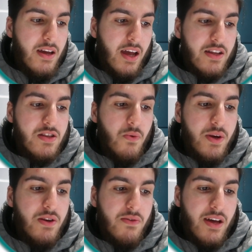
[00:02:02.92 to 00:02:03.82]
And so we
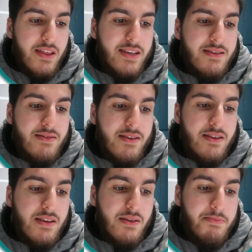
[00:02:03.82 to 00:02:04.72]
know that this
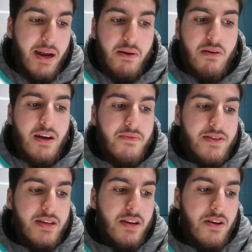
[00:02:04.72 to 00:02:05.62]
paragraph is
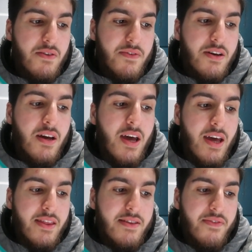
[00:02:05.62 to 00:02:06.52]
going to cover
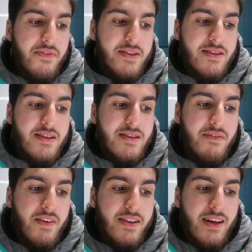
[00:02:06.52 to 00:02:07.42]
the differences in
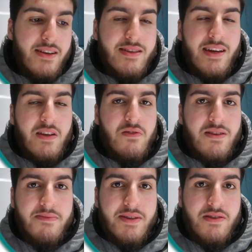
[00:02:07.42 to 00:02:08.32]
fatality and
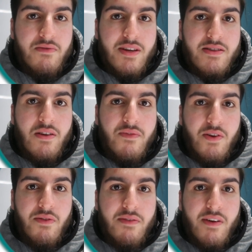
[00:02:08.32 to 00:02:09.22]
transmission rates of
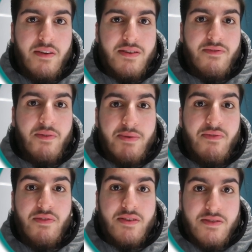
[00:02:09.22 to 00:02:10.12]
coronavirus from
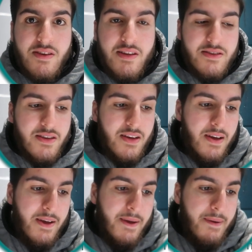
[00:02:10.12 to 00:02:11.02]
different studies.
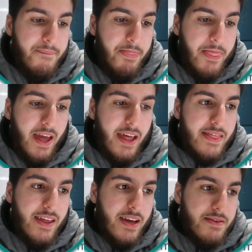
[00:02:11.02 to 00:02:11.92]

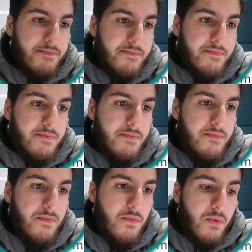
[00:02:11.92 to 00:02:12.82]
And then
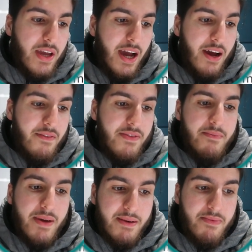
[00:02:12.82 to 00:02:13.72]
we have the
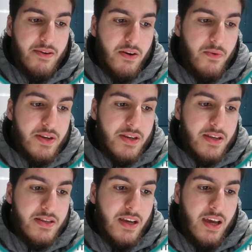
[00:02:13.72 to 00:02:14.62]
main block, which
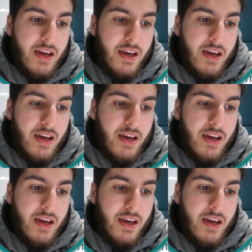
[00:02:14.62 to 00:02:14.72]
is